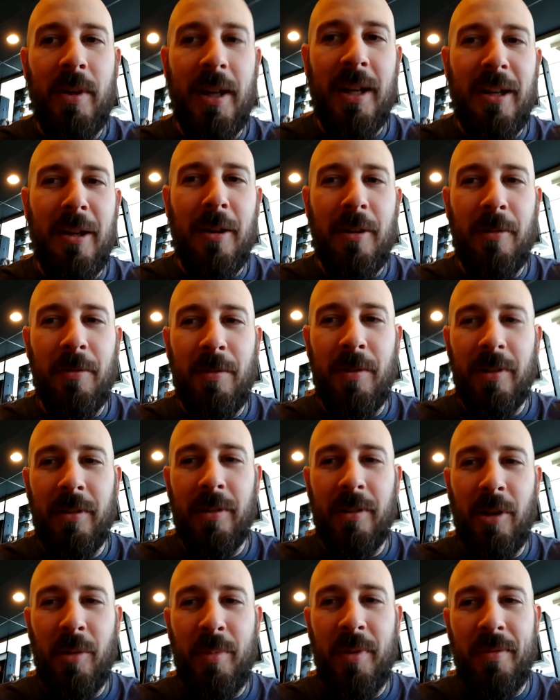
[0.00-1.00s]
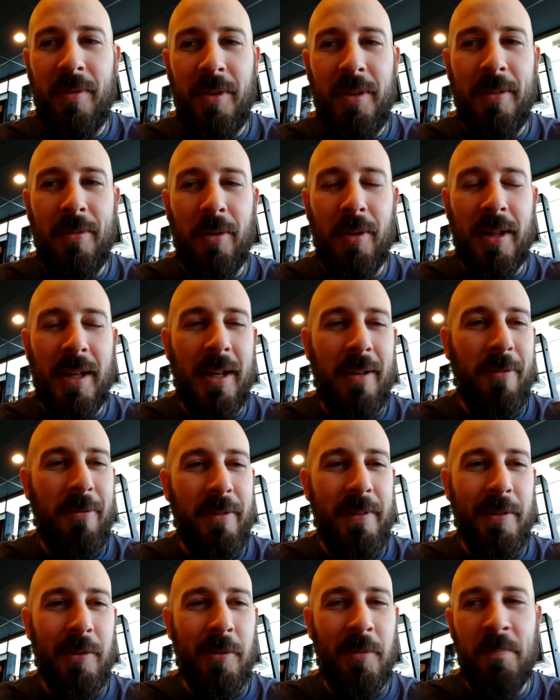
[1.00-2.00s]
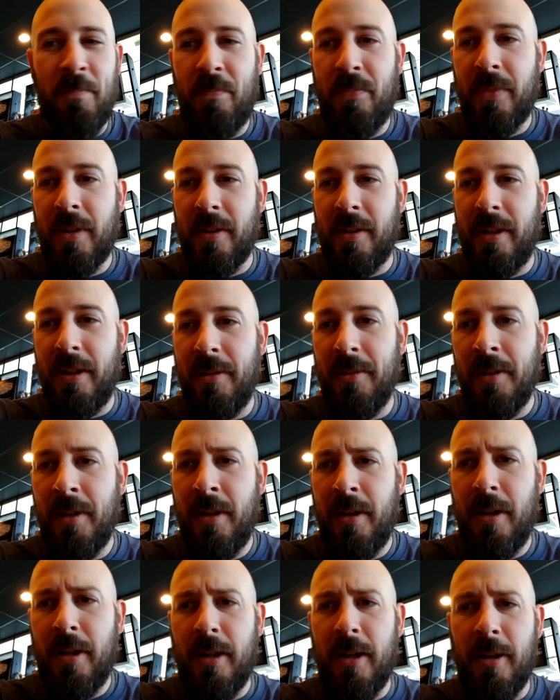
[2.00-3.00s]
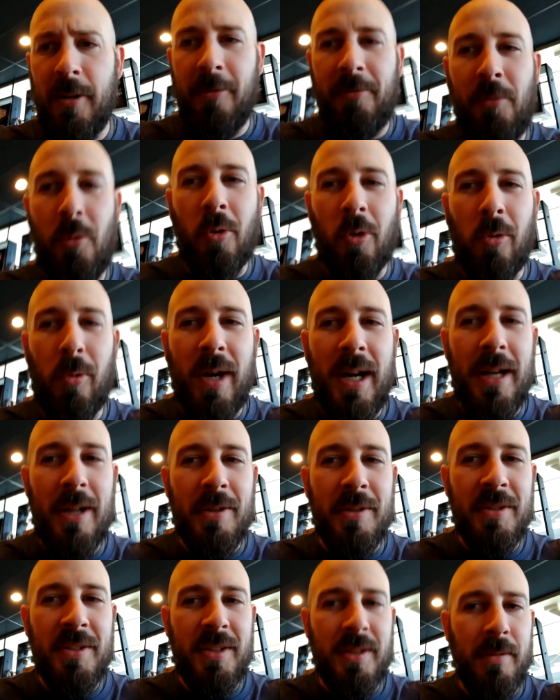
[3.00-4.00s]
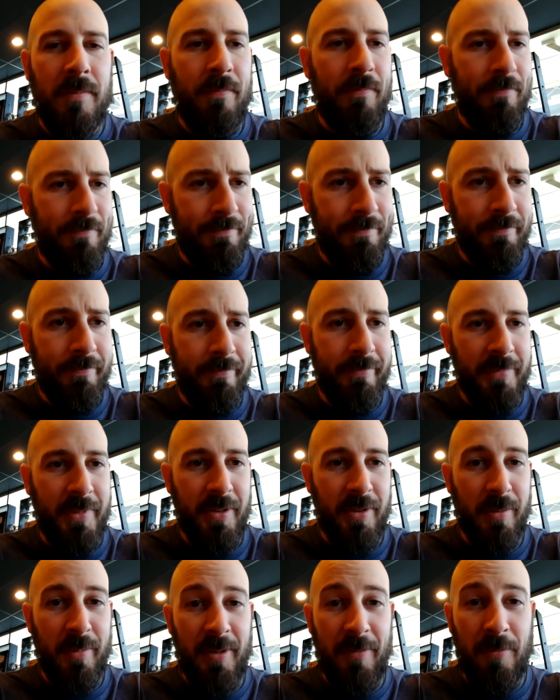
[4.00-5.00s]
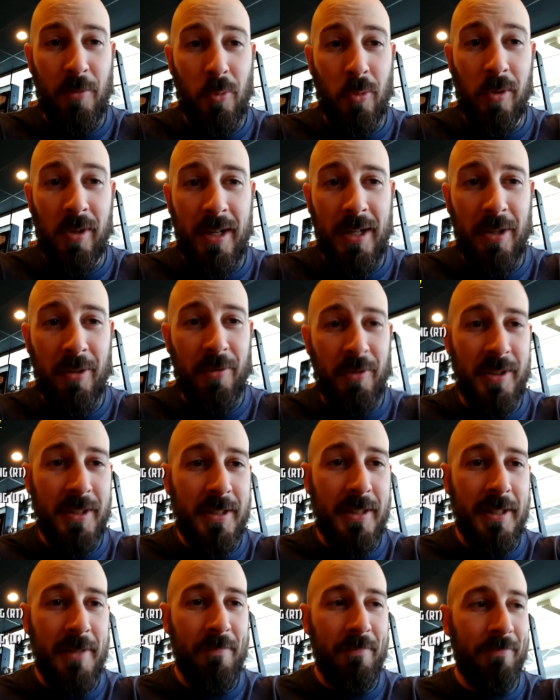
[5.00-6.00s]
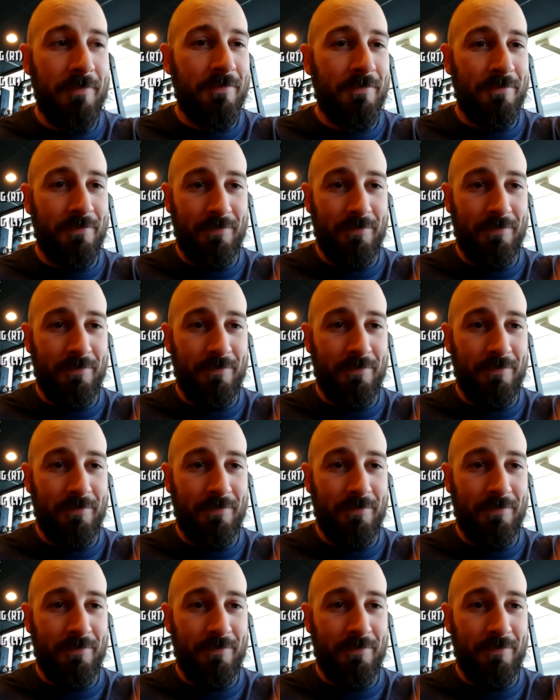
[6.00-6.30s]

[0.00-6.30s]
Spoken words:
We have a little bit of a different kind of feel, right? 4 rounds. It's going to be 4 rounds for time,